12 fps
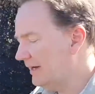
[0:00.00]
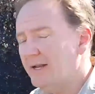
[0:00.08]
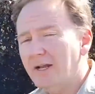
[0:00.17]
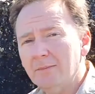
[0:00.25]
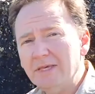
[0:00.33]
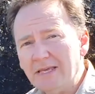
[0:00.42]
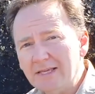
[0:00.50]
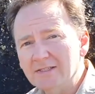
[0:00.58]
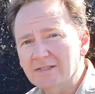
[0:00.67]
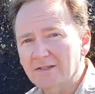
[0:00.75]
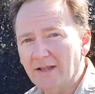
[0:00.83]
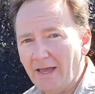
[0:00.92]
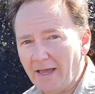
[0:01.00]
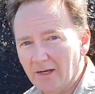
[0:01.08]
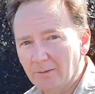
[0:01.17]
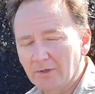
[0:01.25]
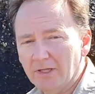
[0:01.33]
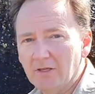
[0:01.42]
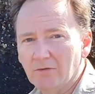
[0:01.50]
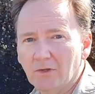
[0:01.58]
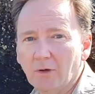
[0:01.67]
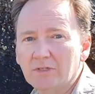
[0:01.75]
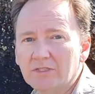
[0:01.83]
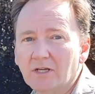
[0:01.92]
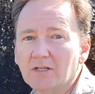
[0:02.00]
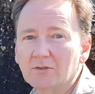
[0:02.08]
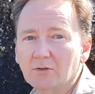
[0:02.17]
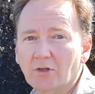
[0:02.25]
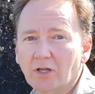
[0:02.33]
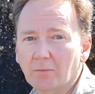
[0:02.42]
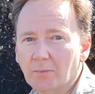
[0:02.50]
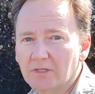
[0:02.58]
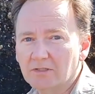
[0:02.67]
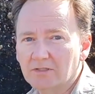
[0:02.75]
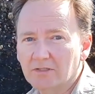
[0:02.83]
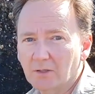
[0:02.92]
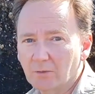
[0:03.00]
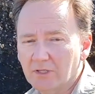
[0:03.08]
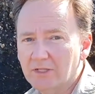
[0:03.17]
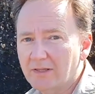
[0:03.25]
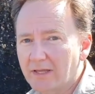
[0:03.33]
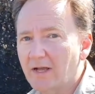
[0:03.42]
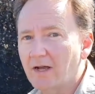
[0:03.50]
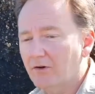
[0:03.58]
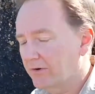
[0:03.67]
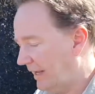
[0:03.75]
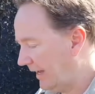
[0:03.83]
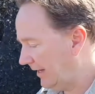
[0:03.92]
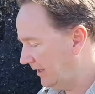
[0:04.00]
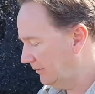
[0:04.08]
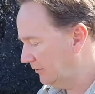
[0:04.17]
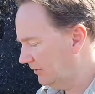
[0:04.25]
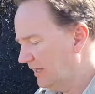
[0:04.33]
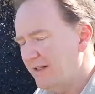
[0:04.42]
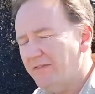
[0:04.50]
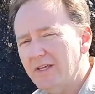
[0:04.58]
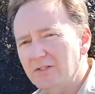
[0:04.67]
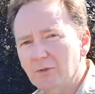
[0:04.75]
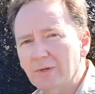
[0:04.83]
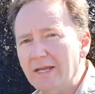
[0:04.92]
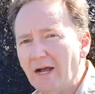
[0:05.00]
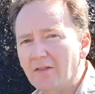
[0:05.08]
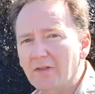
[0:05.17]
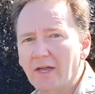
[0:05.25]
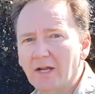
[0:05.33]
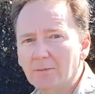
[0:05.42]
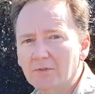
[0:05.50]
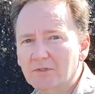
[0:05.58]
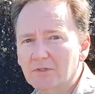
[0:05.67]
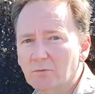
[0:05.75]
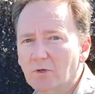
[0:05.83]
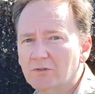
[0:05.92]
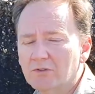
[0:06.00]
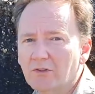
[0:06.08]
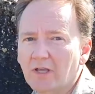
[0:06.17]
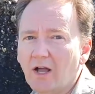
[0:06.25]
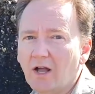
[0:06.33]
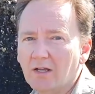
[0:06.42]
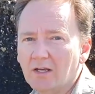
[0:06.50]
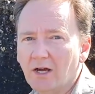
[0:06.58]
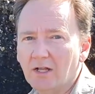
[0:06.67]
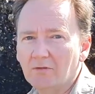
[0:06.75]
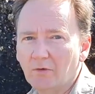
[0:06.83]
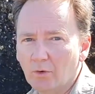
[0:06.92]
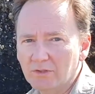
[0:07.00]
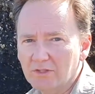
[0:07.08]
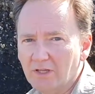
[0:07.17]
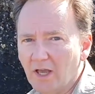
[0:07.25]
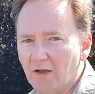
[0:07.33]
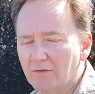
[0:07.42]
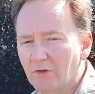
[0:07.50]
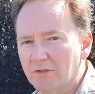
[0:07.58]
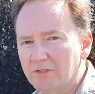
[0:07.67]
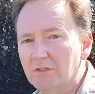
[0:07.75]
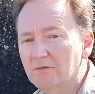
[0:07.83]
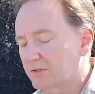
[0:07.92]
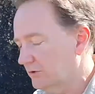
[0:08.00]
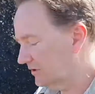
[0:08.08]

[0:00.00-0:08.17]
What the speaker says: anemone is an animal, even though it does look like a piece of seaweed. They are an animal. They do eat other animals as well, so they are carnivores. They have lots of little